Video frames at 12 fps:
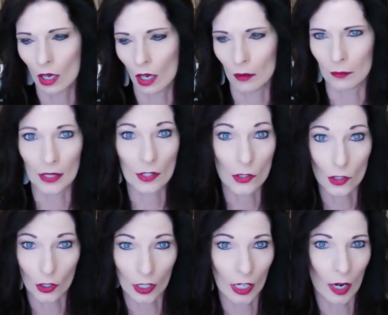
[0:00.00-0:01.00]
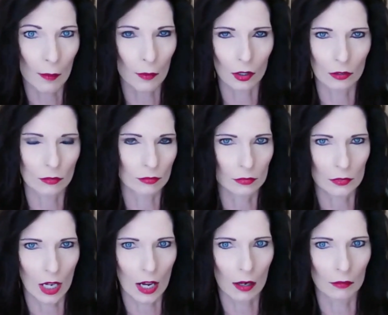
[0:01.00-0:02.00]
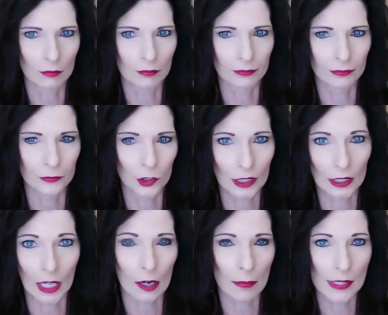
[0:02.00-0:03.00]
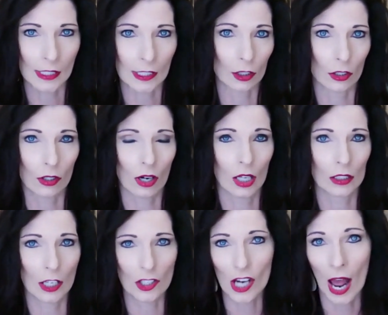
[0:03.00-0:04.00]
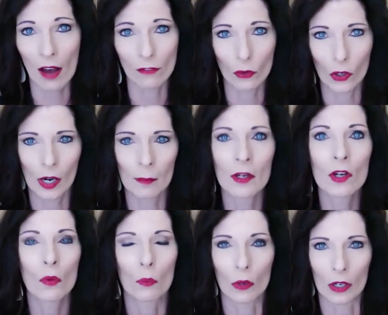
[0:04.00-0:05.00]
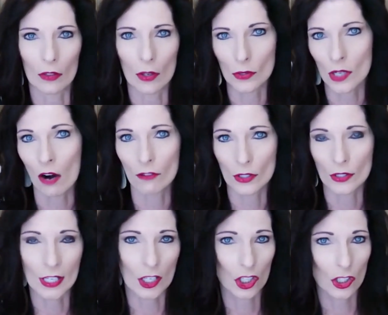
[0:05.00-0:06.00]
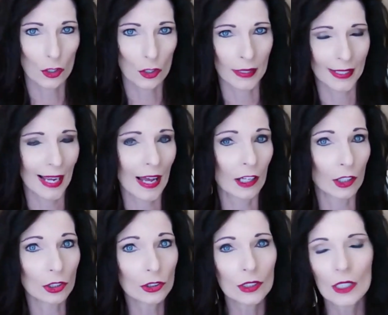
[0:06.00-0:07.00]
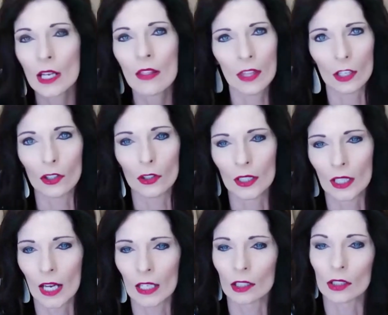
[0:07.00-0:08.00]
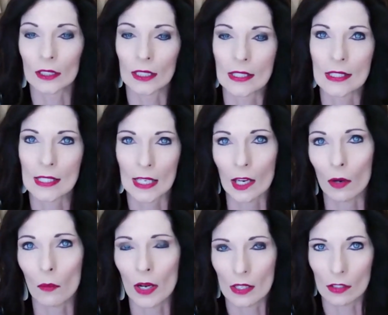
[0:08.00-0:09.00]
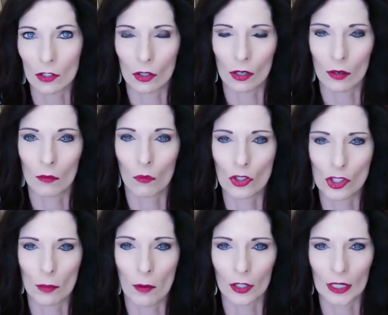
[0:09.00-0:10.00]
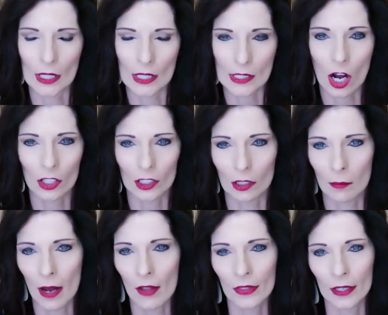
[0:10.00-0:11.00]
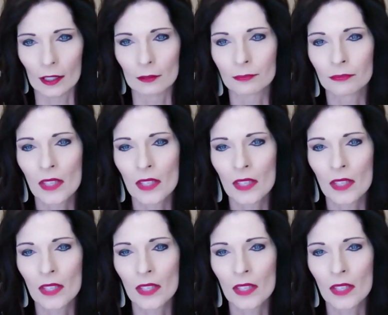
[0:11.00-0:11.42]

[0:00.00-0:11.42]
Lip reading: Instagram or looking at a particular online chat forum where those conversations are being held, then you can kind of look and see what your market is talking about there.